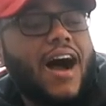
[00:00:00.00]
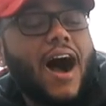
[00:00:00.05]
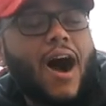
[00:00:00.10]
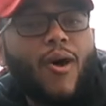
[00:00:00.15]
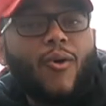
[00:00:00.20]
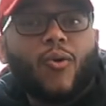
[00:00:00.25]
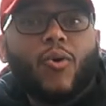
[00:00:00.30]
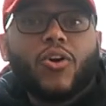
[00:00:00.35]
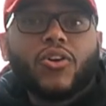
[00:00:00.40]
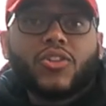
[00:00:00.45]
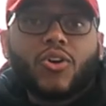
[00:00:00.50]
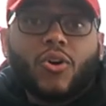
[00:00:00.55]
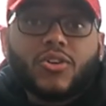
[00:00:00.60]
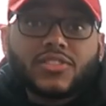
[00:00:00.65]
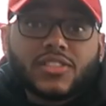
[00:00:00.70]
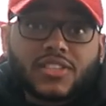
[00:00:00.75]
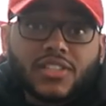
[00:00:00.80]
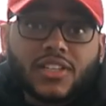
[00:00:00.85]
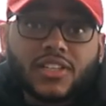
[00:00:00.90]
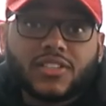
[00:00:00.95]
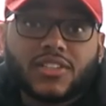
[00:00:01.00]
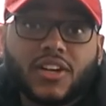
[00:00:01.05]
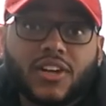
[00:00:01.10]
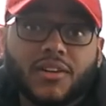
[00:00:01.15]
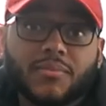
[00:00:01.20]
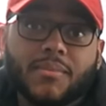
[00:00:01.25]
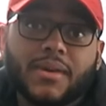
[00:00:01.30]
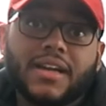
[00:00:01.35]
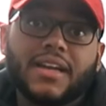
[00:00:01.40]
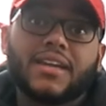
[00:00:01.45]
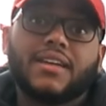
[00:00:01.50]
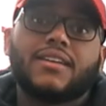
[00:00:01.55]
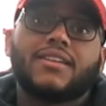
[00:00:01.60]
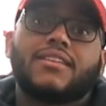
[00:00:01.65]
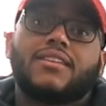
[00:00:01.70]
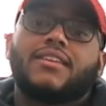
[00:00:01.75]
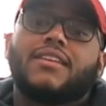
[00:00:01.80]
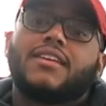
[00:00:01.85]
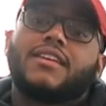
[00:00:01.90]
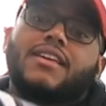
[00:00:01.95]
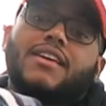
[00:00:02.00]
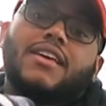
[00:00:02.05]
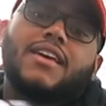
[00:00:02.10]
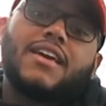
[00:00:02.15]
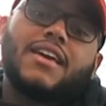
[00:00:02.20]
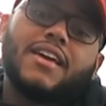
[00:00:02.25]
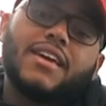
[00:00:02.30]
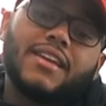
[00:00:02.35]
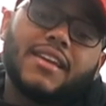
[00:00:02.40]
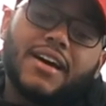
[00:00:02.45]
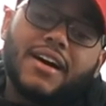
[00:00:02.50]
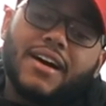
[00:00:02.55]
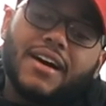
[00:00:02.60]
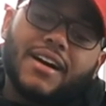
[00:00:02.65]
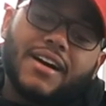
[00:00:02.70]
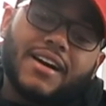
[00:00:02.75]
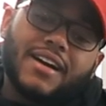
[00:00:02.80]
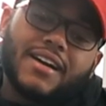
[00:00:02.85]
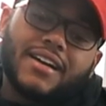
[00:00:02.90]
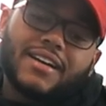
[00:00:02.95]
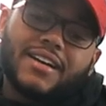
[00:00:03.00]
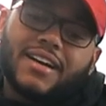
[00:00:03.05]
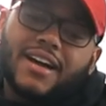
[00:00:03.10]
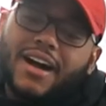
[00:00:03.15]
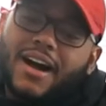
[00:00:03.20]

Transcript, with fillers: I wore those into the dirt, man. And uh,